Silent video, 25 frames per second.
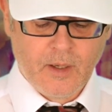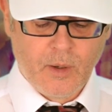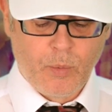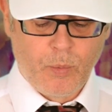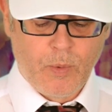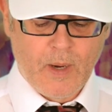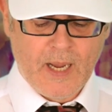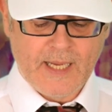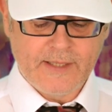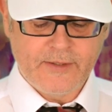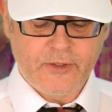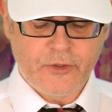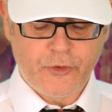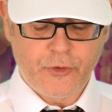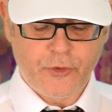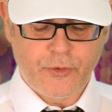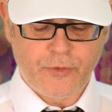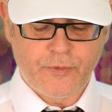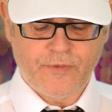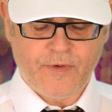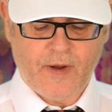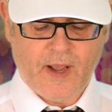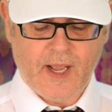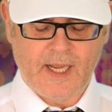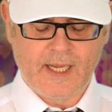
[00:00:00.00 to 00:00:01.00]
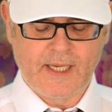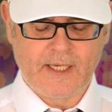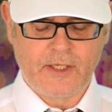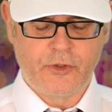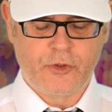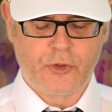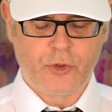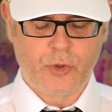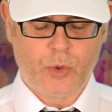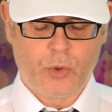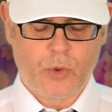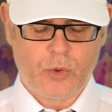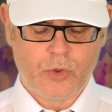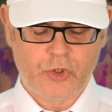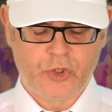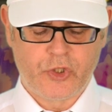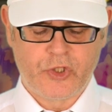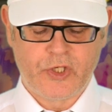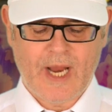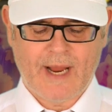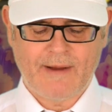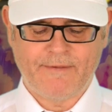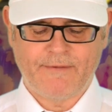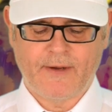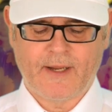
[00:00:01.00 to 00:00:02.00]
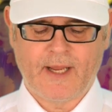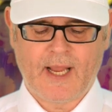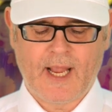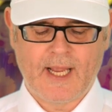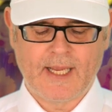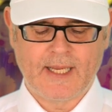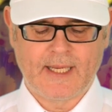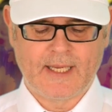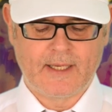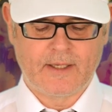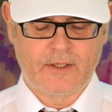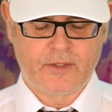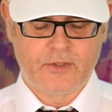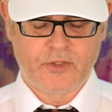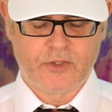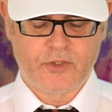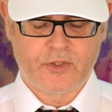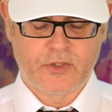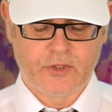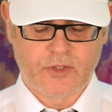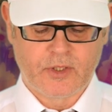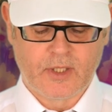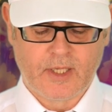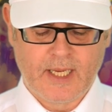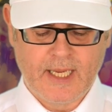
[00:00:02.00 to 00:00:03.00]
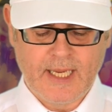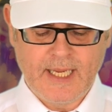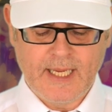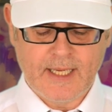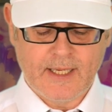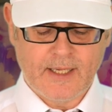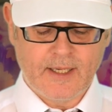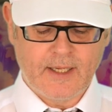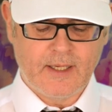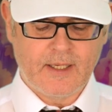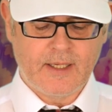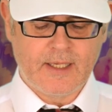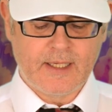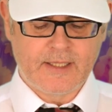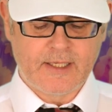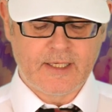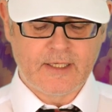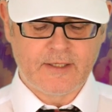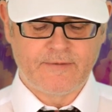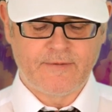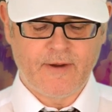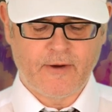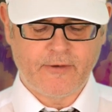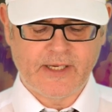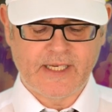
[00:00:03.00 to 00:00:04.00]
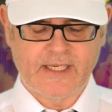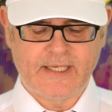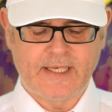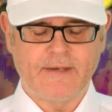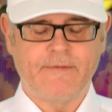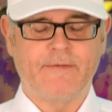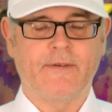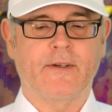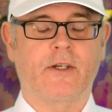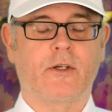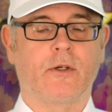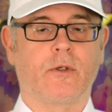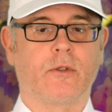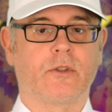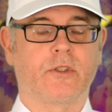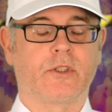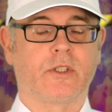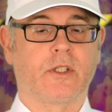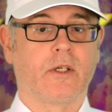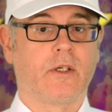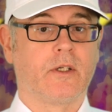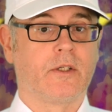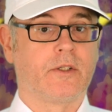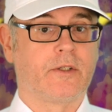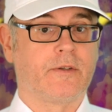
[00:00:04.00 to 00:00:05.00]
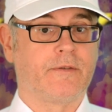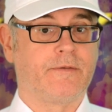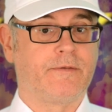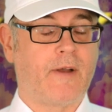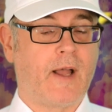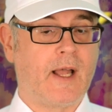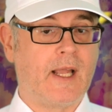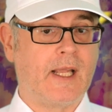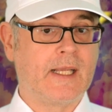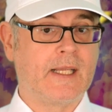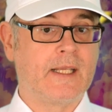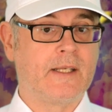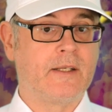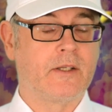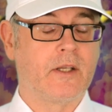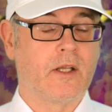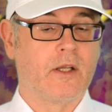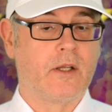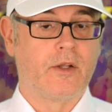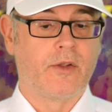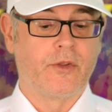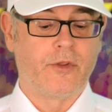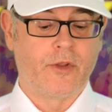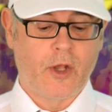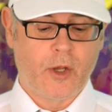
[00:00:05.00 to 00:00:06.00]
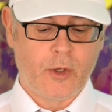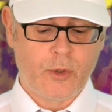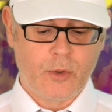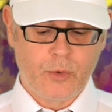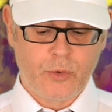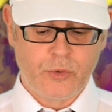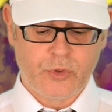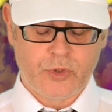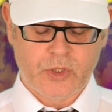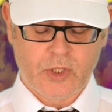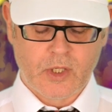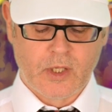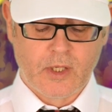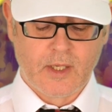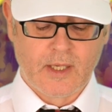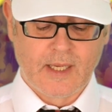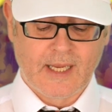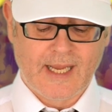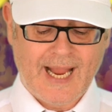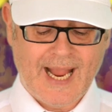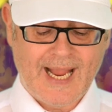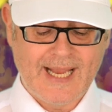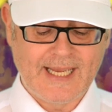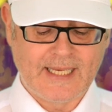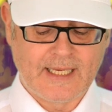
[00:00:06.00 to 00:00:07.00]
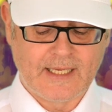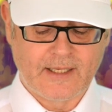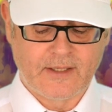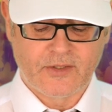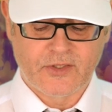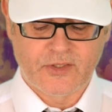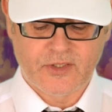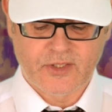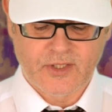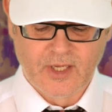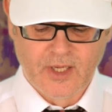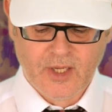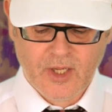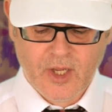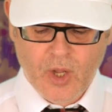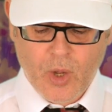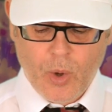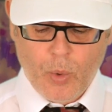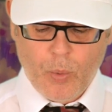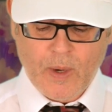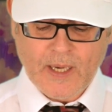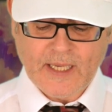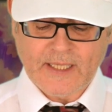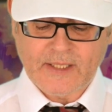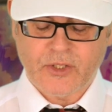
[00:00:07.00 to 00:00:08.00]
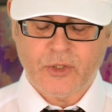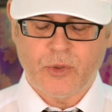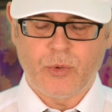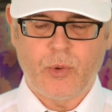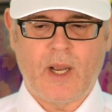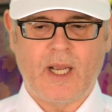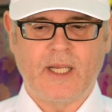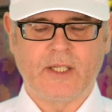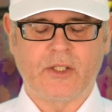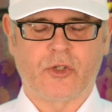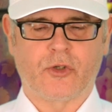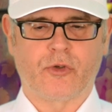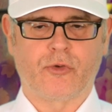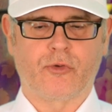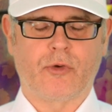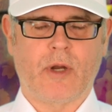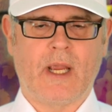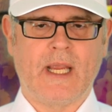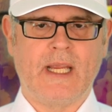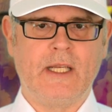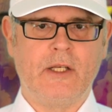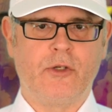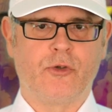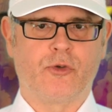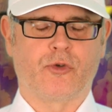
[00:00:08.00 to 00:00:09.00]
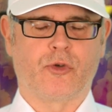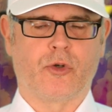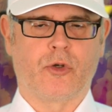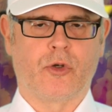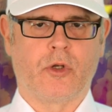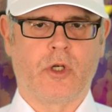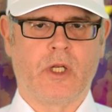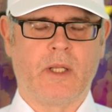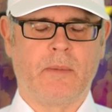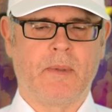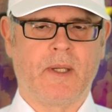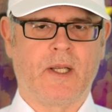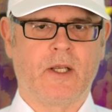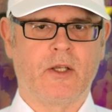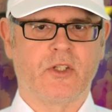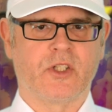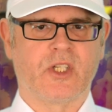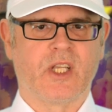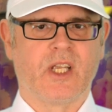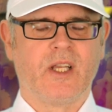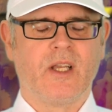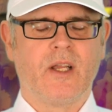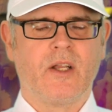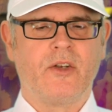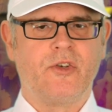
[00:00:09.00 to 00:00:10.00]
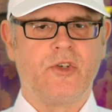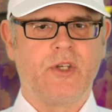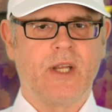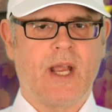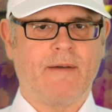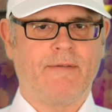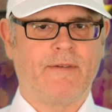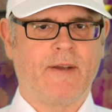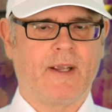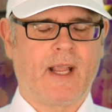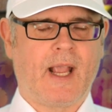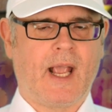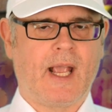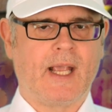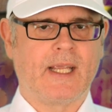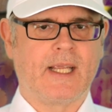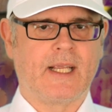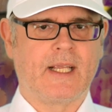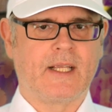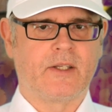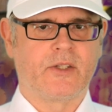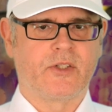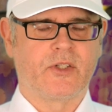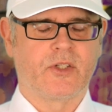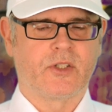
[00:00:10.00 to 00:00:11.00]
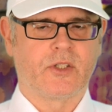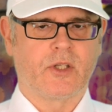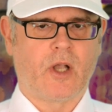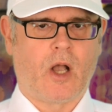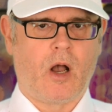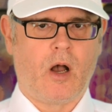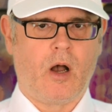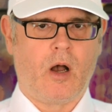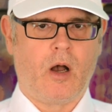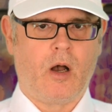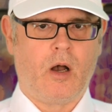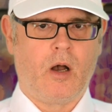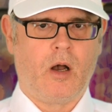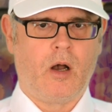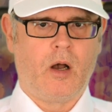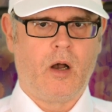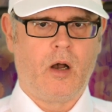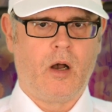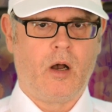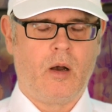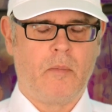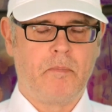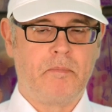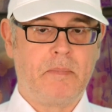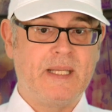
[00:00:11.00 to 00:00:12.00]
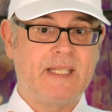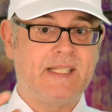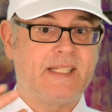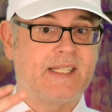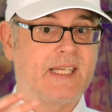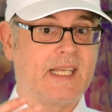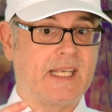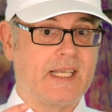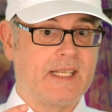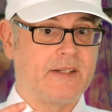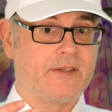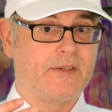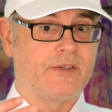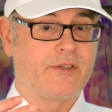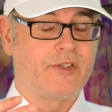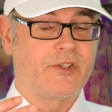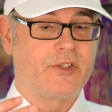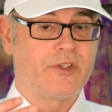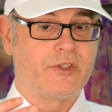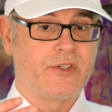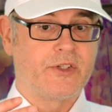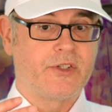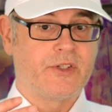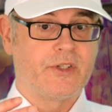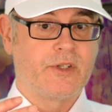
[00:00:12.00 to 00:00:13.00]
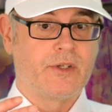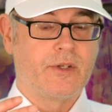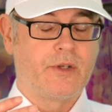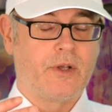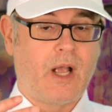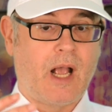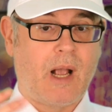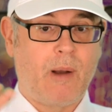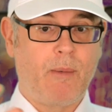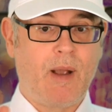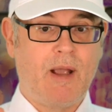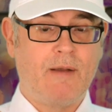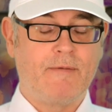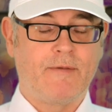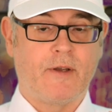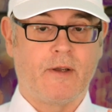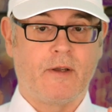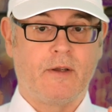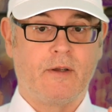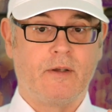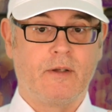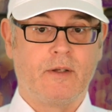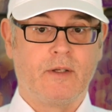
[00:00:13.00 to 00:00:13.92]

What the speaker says: Where did you find your Jaffa cakes? Here, it is very difficult to find those cakes. Well, it's quite strange, really, because Jaffa cakes are biscuits. However,